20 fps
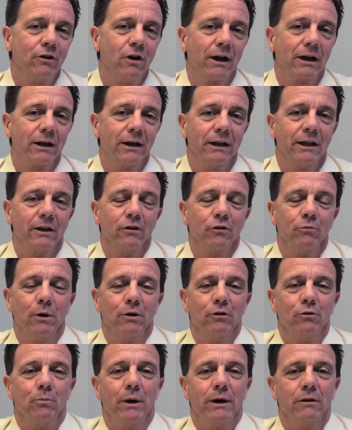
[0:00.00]
not going to get as
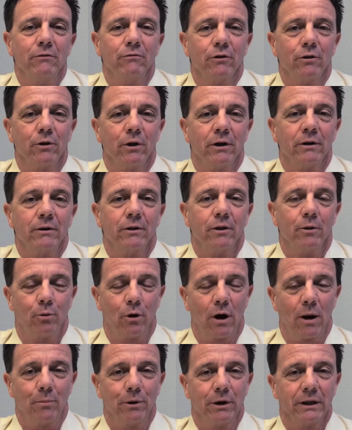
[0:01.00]
much money for the
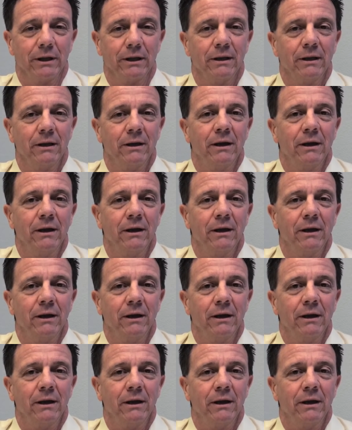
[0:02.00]
property.